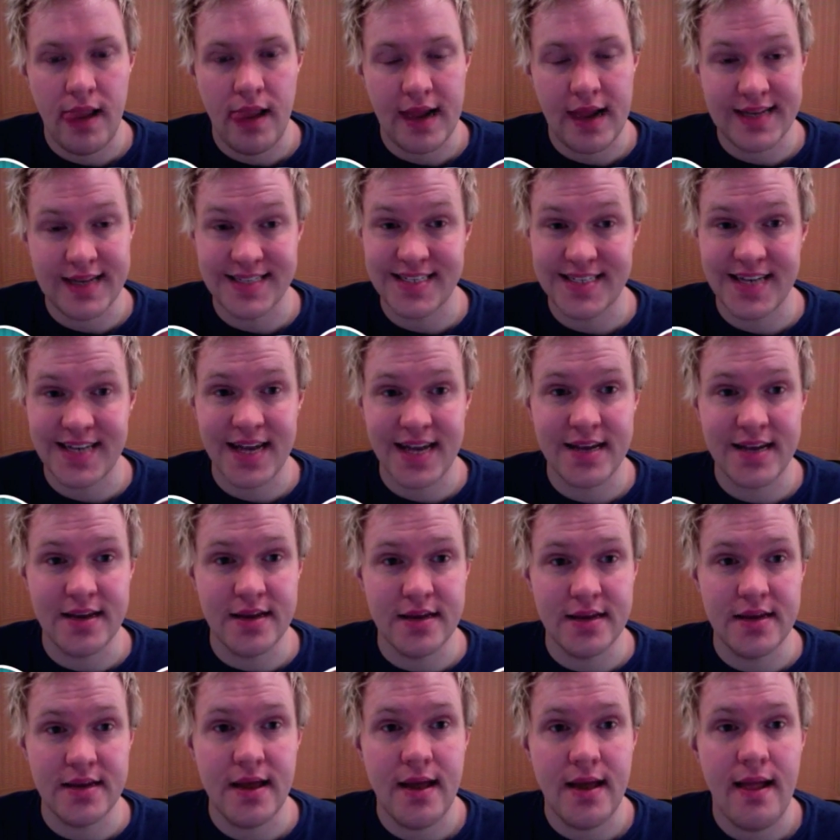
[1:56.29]
as
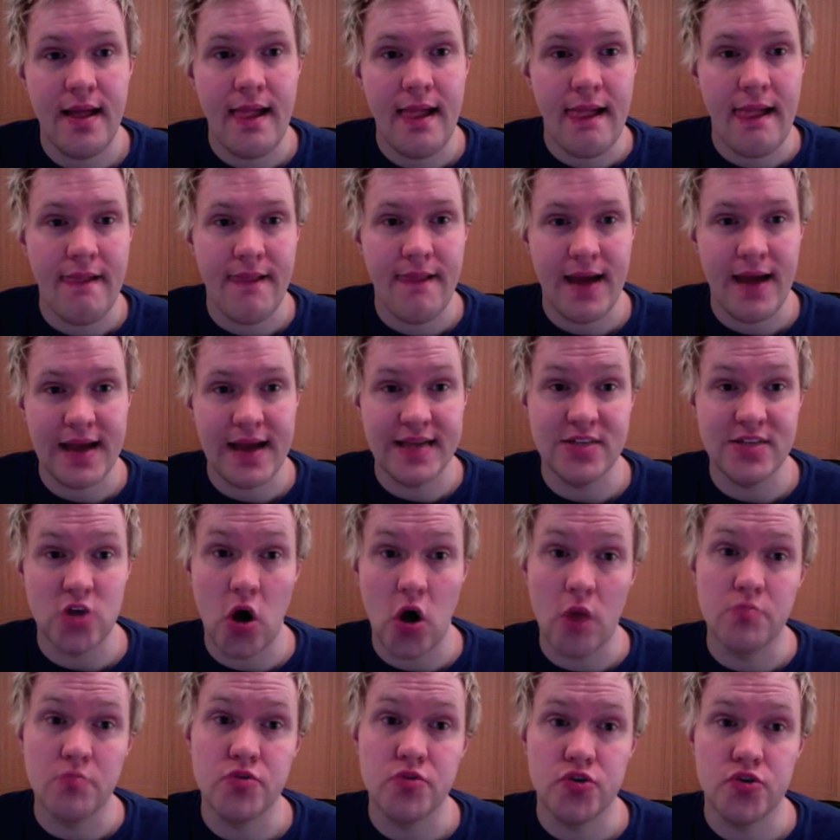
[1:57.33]
standard, that is
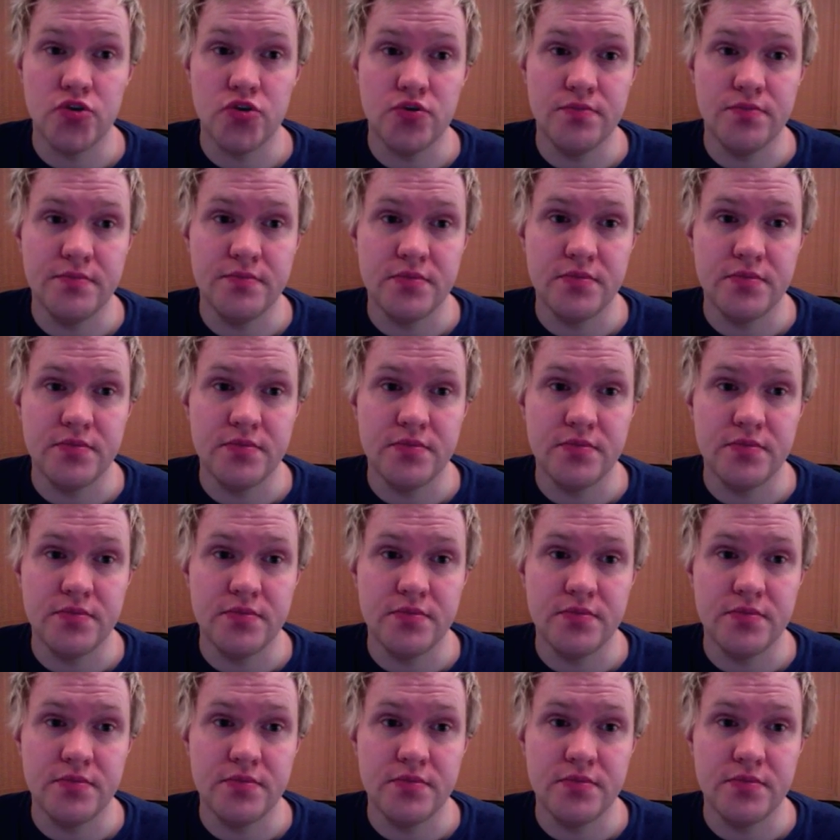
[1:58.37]
optional.